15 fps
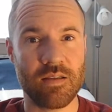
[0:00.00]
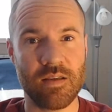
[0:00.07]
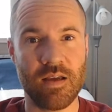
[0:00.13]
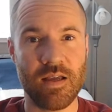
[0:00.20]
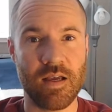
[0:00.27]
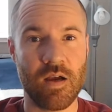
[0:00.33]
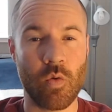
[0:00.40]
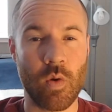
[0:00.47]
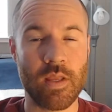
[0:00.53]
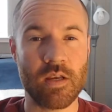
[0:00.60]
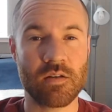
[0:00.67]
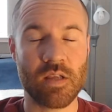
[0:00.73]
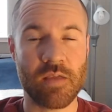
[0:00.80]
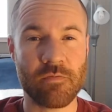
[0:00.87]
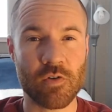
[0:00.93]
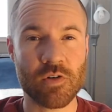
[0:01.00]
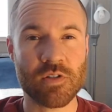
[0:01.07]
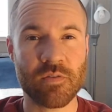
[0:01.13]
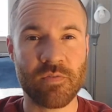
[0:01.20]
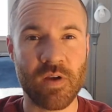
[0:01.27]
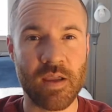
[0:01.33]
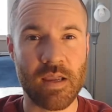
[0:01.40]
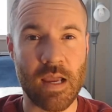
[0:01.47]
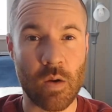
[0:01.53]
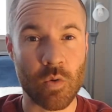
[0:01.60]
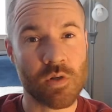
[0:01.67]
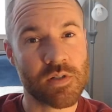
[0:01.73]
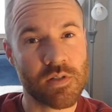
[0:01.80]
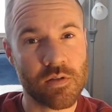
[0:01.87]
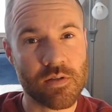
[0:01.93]
A way to diversify
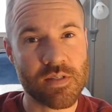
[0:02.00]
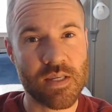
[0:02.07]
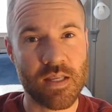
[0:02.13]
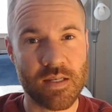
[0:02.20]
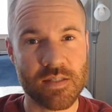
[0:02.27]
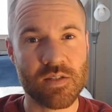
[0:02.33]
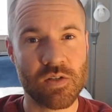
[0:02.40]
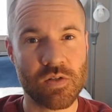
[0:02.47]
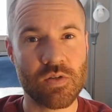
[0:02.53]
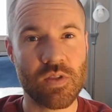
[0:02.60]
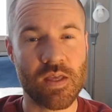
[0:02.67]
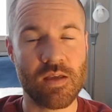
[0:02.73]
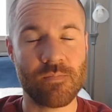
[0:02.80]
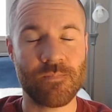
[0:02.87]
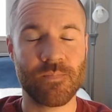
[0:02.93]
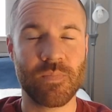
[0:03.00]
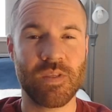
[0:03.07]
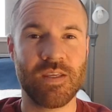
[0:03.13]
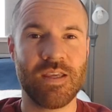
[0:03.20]
our skill set is to do that.